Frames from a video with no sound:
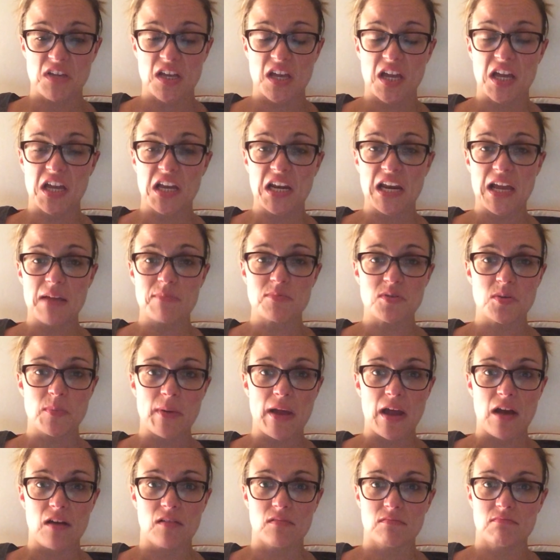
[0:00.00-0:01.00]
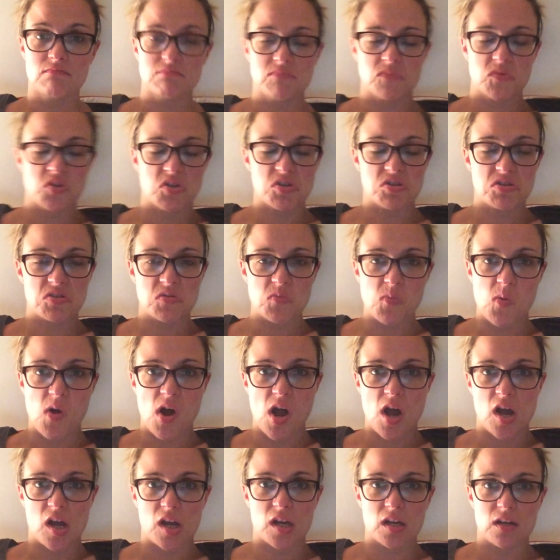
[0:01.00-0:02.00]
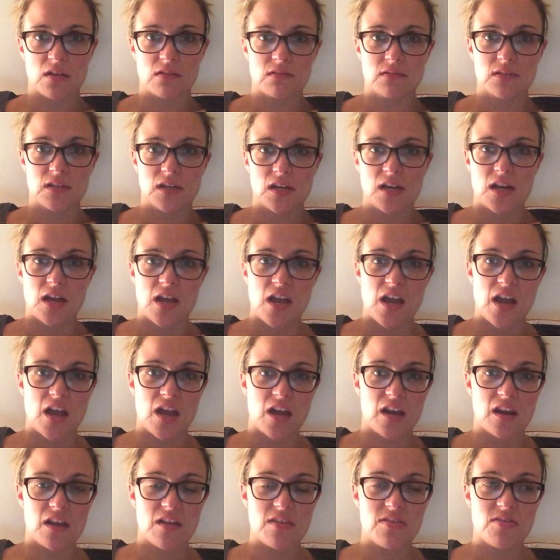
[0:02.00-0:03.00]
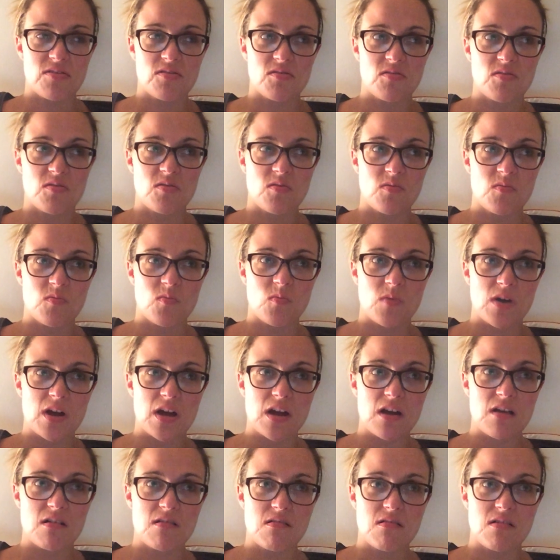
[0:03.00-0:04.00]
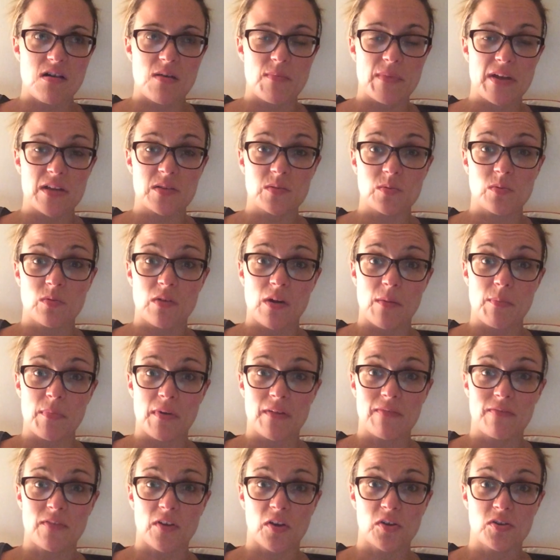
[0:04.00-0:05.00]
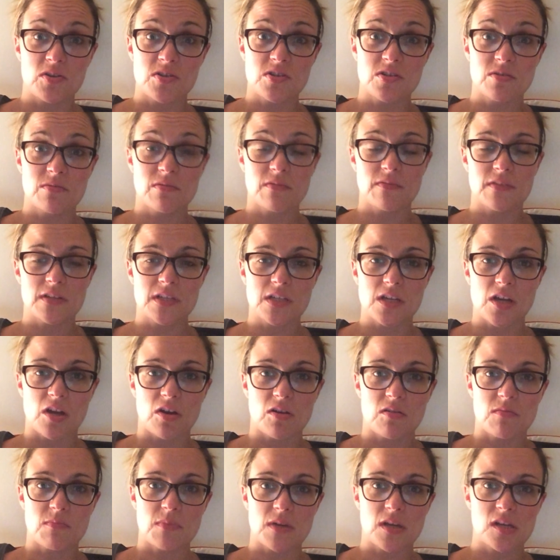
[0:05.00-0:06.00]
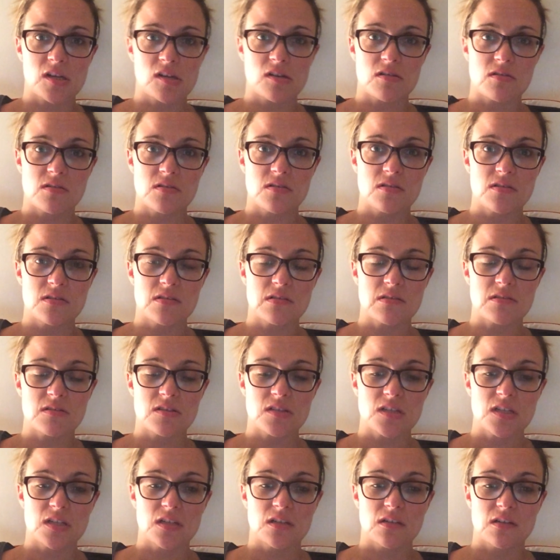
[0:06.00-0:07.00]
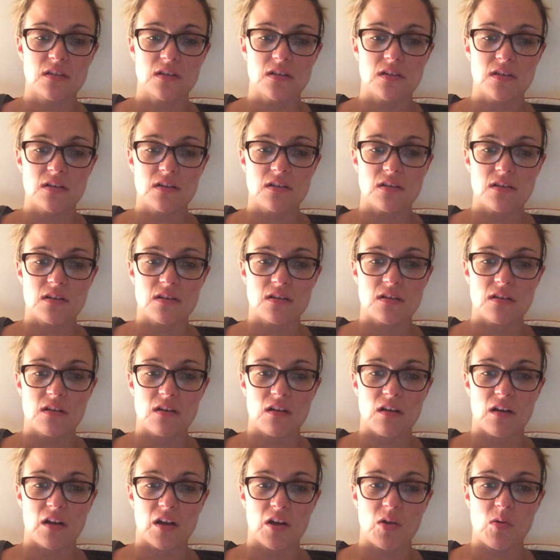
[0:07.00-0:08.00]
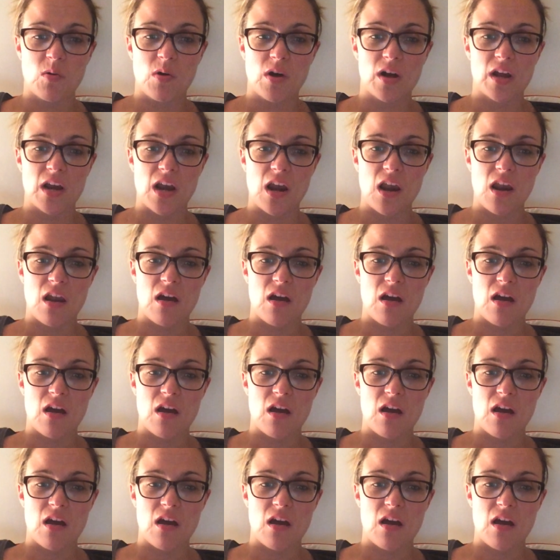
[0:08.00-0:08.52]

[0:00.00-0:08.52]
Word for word: Getting a laptop out, do some work. And I thought, well, I may as well grab my phone and do a video because I quite